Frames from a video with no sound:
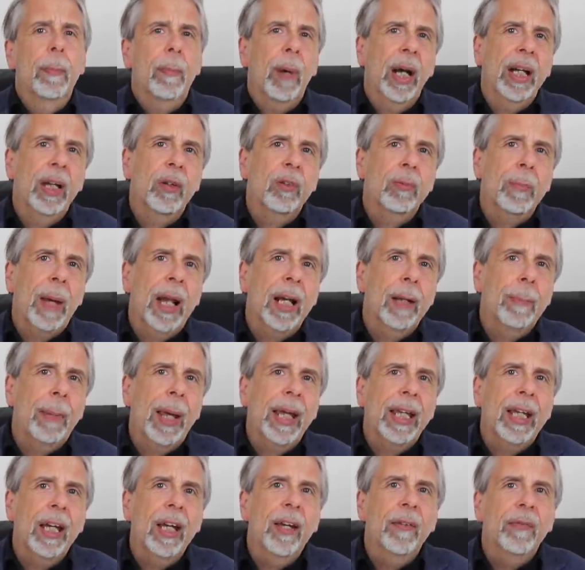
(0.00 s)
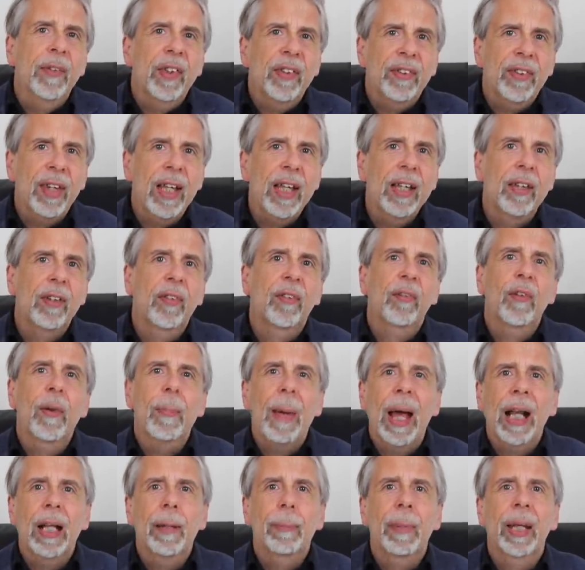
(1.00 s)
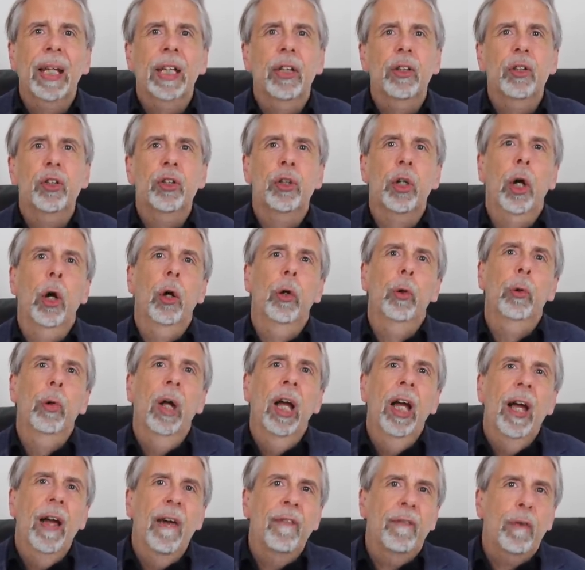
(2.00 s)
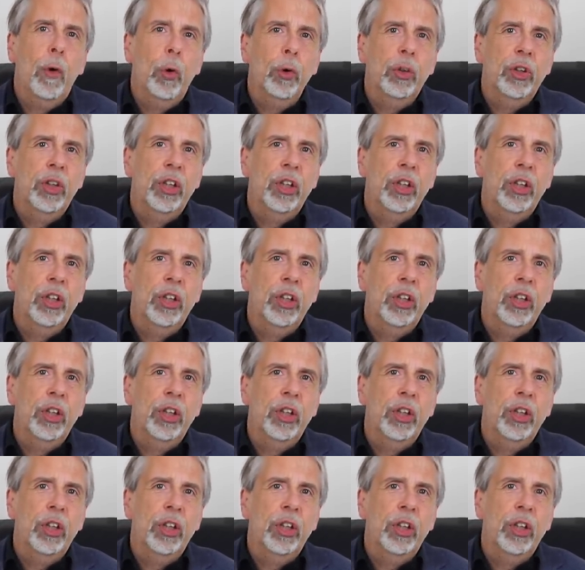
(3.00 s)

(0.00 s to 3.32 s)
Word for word: My name is Mallen Baker. This is The Mallen Baker Show for